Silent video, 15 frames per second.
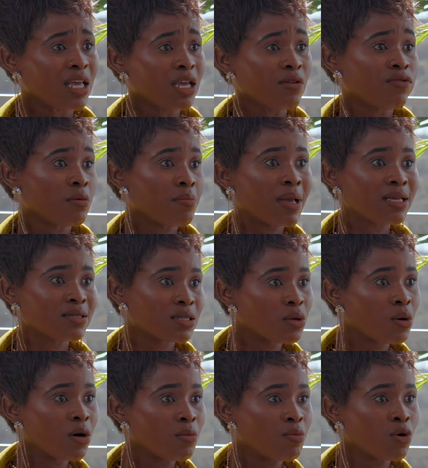if it burns at
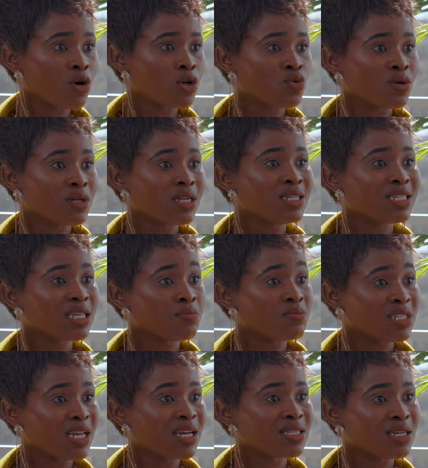all, because we really
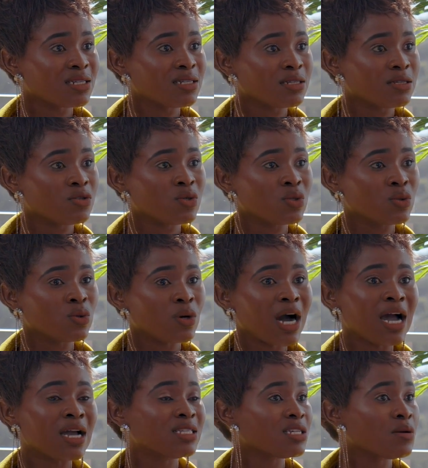subjected it to
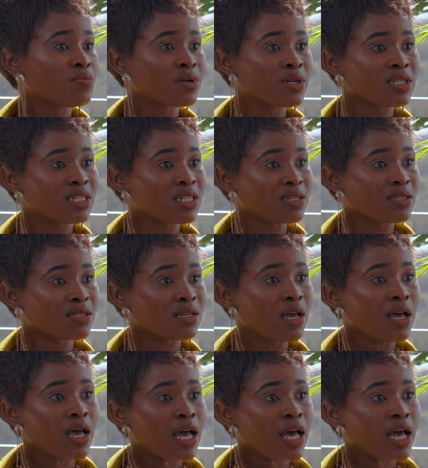high temperatures,